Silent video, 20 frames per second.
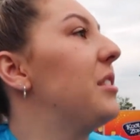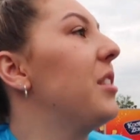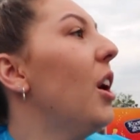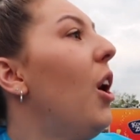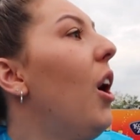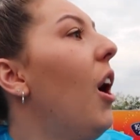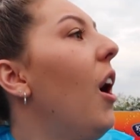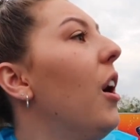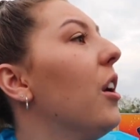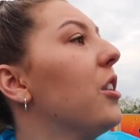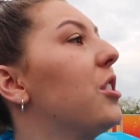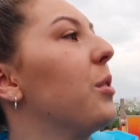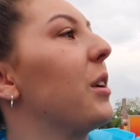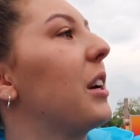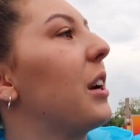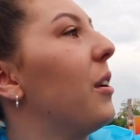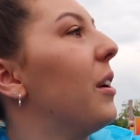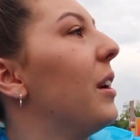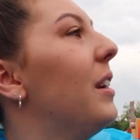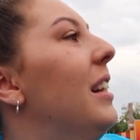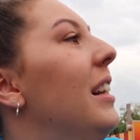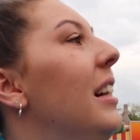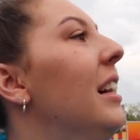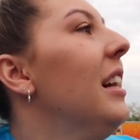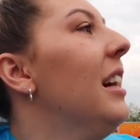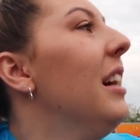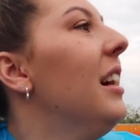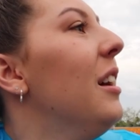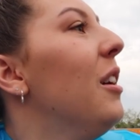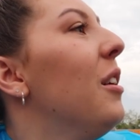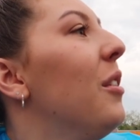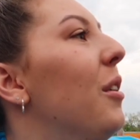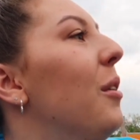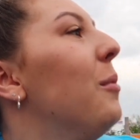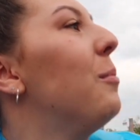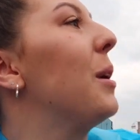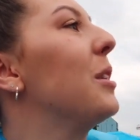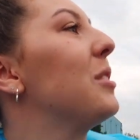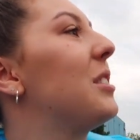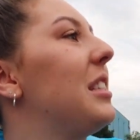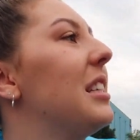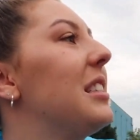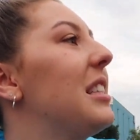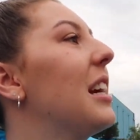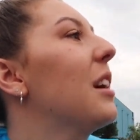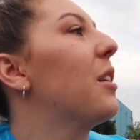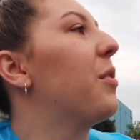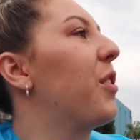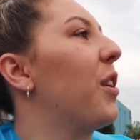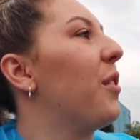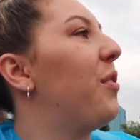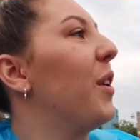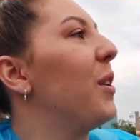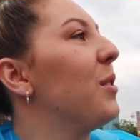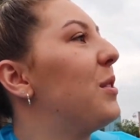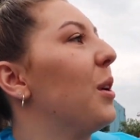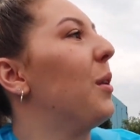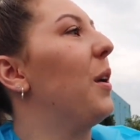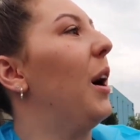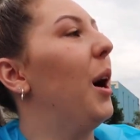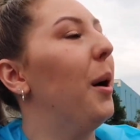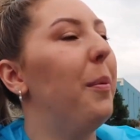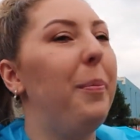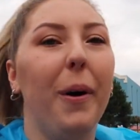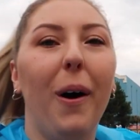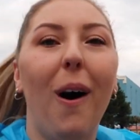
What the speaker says: Oh, should we go Monsters Inc. for a photo op?